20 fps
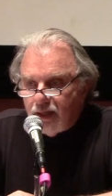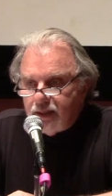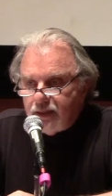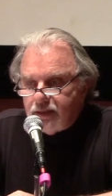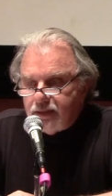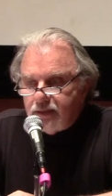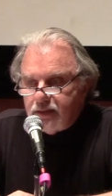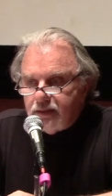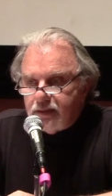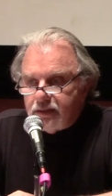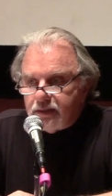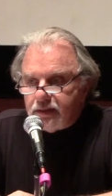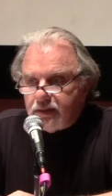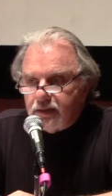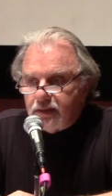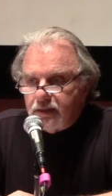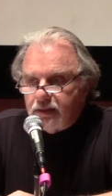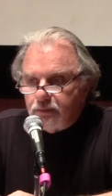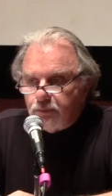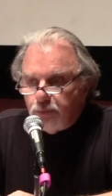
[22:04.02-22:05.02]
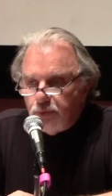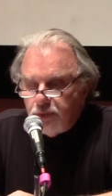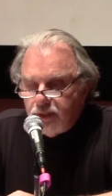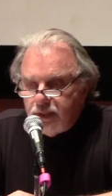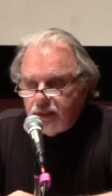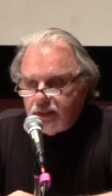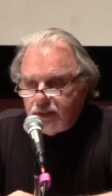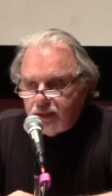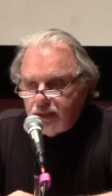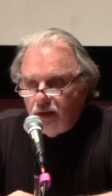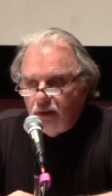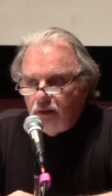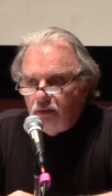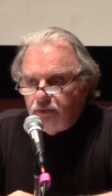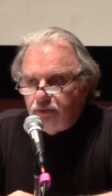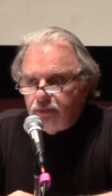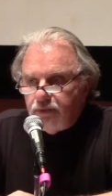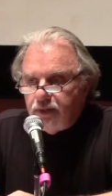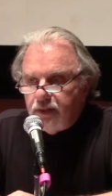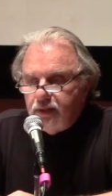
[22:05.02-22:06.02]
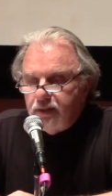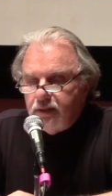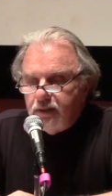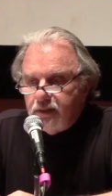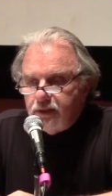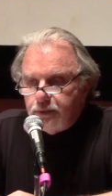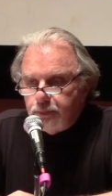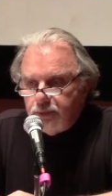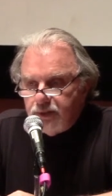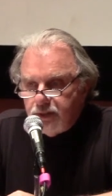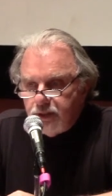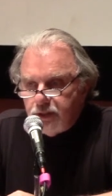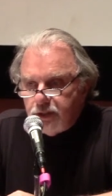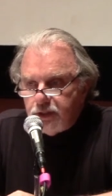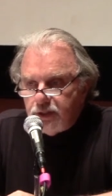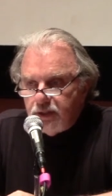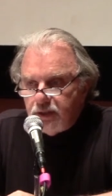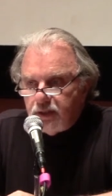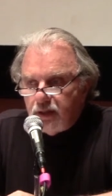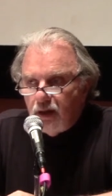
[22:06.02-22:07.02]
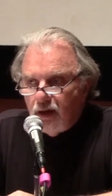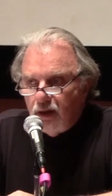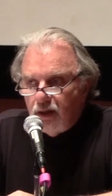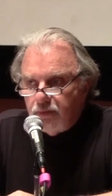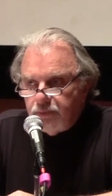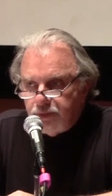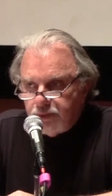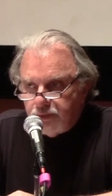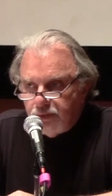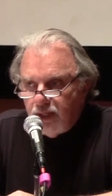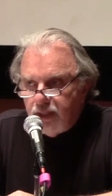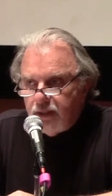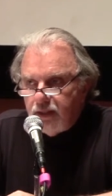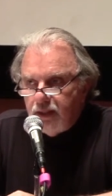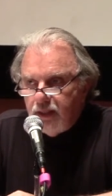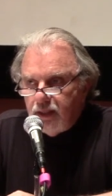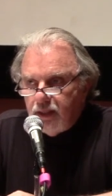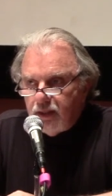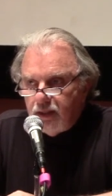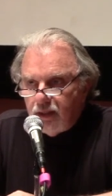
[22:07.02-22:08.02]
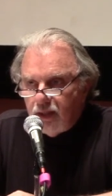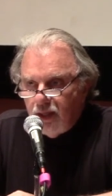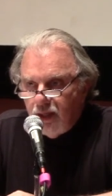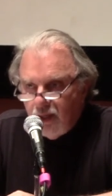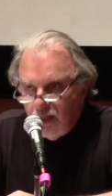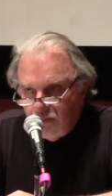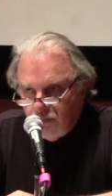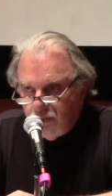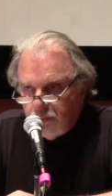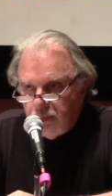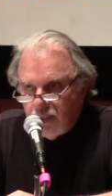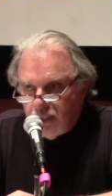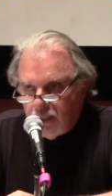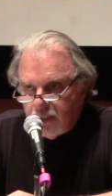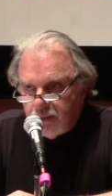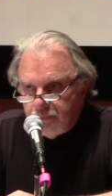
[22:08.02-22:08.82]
ISIS put itself in this position of threatening everybody?